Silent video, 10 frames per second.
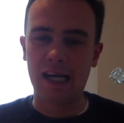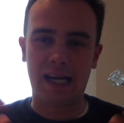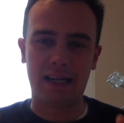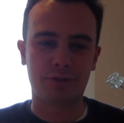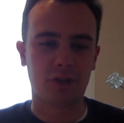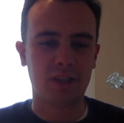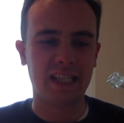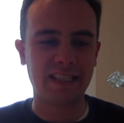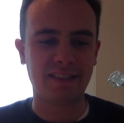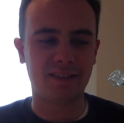after
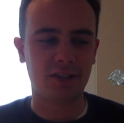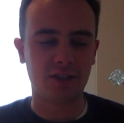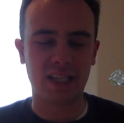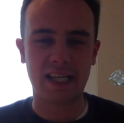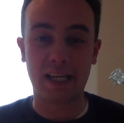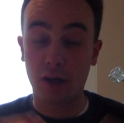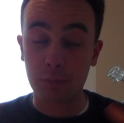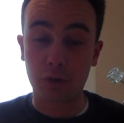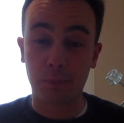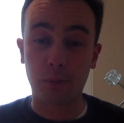Nace today, and I'm
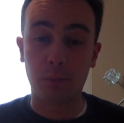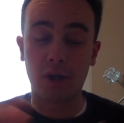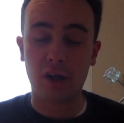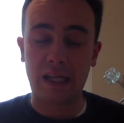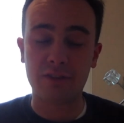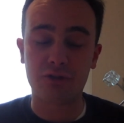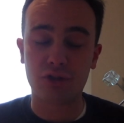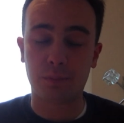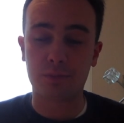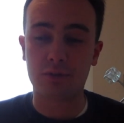going to put my hands
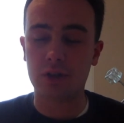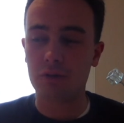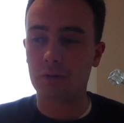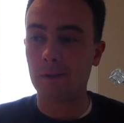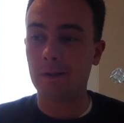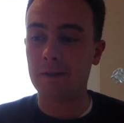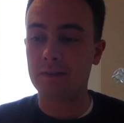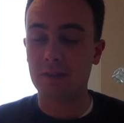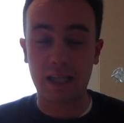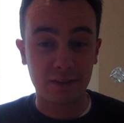up to you
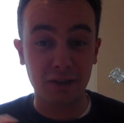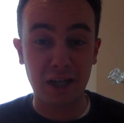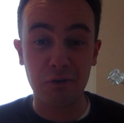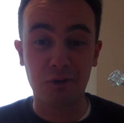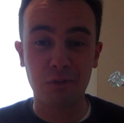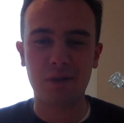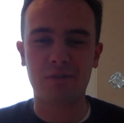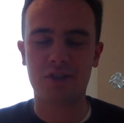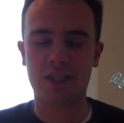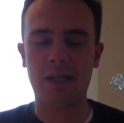guys. Today was a bit
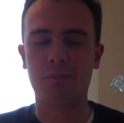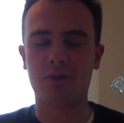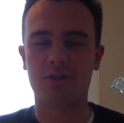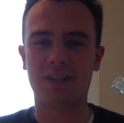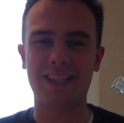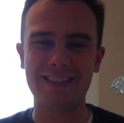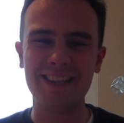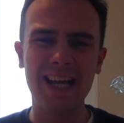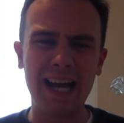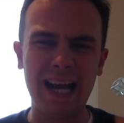of a shambles at Nace,
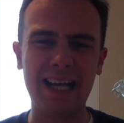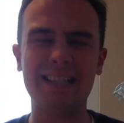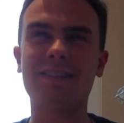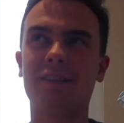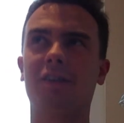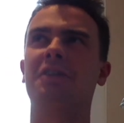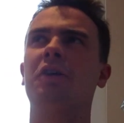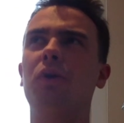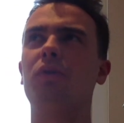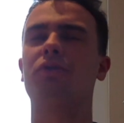as I
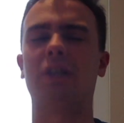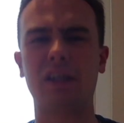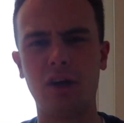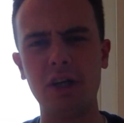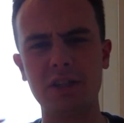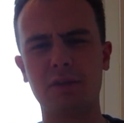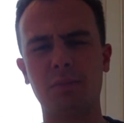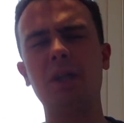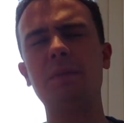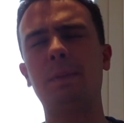thought it kind of
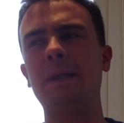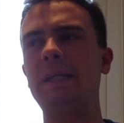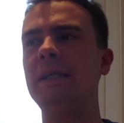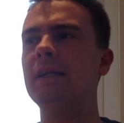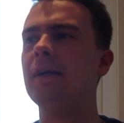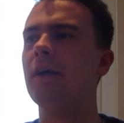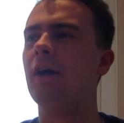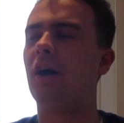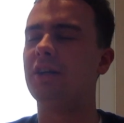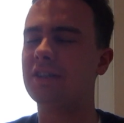might be.
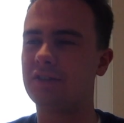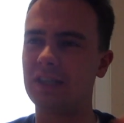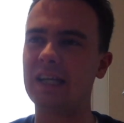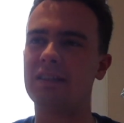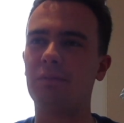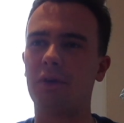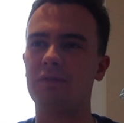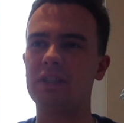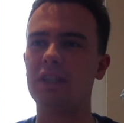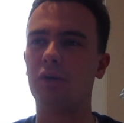I did say it in my
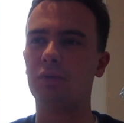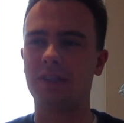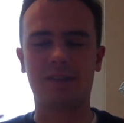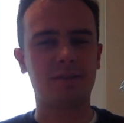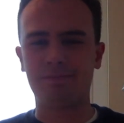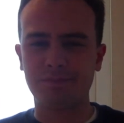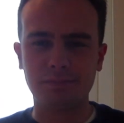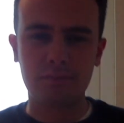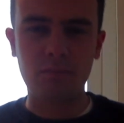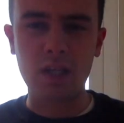video that,
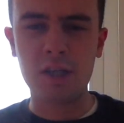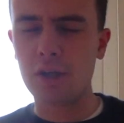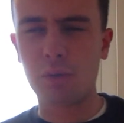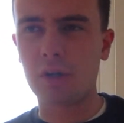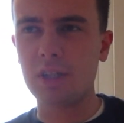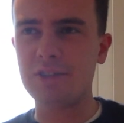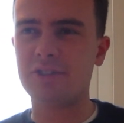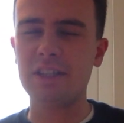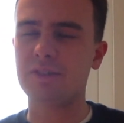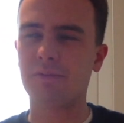you know, early
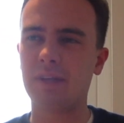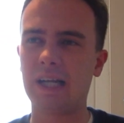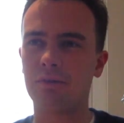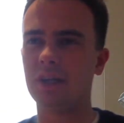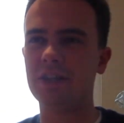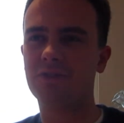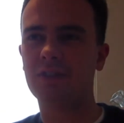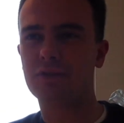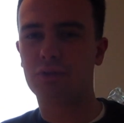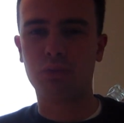season flat
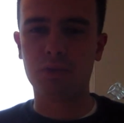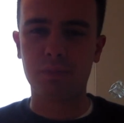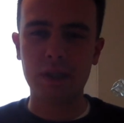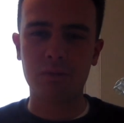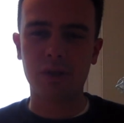racing just wouldn't be